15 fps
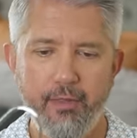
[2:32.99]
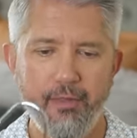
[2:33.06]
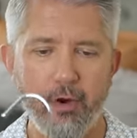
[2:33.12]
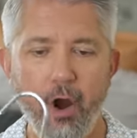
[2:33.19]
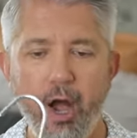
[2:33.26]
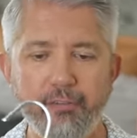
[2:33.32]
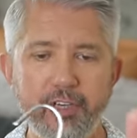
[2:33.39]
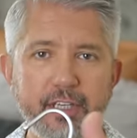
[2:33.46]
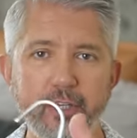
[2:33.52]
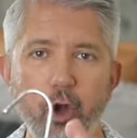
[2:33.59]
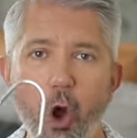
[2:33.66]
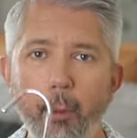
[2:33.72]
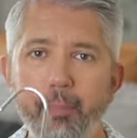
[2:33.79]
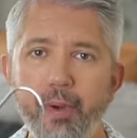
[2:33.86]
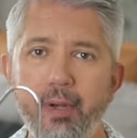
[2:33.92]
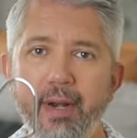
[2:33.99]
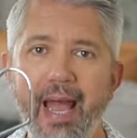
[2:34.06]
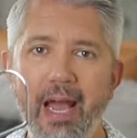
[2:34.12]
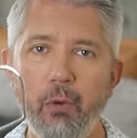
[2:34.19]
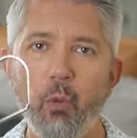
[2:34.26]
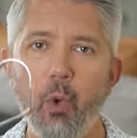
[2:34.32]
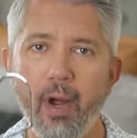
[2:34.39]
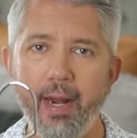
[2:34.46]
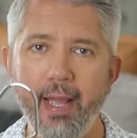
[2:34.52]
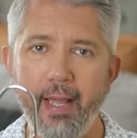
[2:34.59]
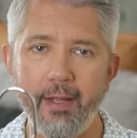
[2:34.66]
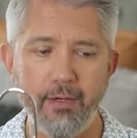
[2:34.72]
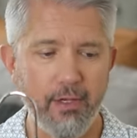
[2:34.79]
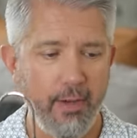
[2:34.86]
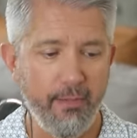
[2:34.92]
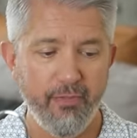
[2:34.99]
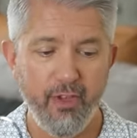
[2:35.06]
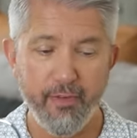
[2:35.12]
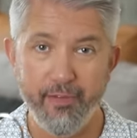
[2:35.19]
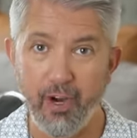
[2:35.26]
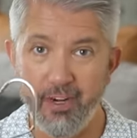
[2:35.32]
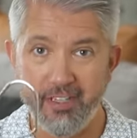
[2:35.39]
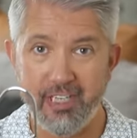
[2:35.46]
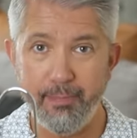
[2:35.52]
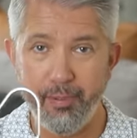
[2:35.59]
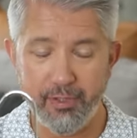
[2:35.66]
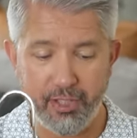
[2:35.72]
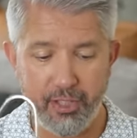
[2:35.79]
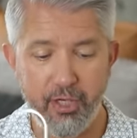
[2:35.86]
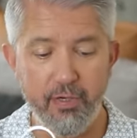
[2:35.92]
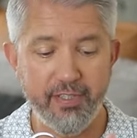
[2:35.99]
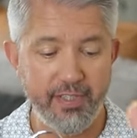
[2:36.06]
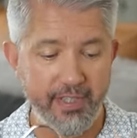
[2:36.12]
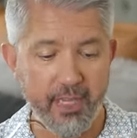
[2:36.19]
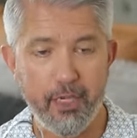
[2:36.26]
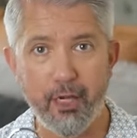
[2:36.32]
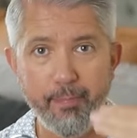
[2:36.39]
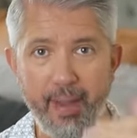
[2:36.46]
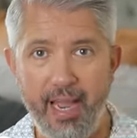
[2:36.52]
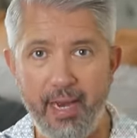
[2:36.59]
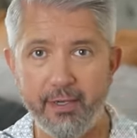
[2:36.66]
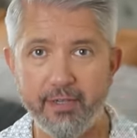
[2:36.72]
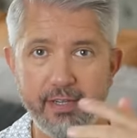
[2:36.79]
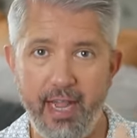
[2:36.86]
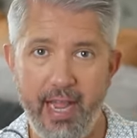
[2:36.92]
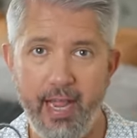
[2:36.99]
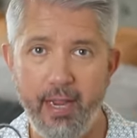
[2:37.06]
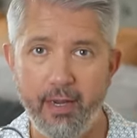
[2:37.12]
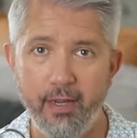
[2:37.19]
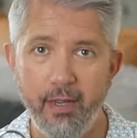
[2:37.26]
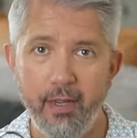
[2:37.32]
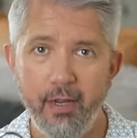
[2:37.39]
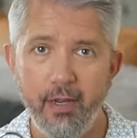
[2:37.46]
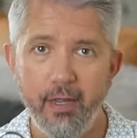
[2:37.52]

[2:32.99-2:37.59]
They're obviously open at one end. They're very simple to use and get your pants to hang.